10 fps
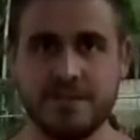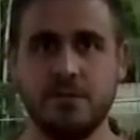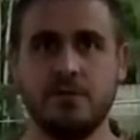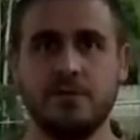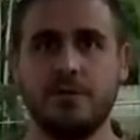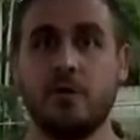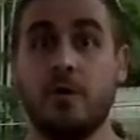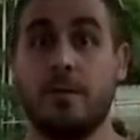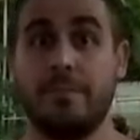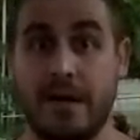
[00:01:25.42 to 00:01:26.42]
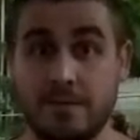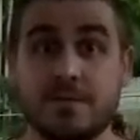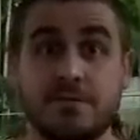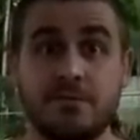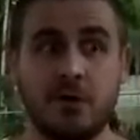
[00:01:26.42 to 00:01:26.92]
until you're about
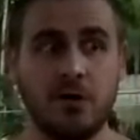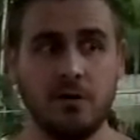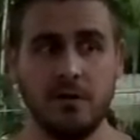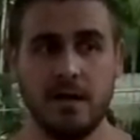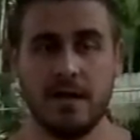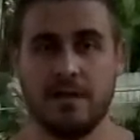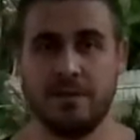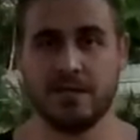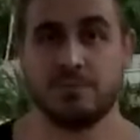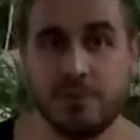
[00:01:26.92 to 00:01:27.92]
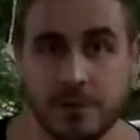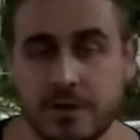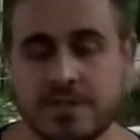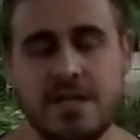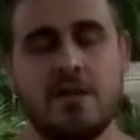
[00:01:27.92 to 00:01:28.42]
to fall, and that's when you're
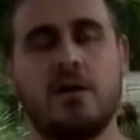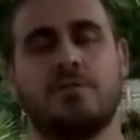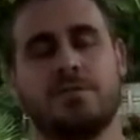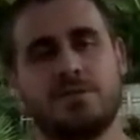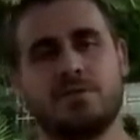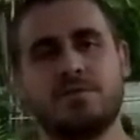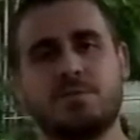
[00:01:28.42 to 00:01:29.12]
going to take off and start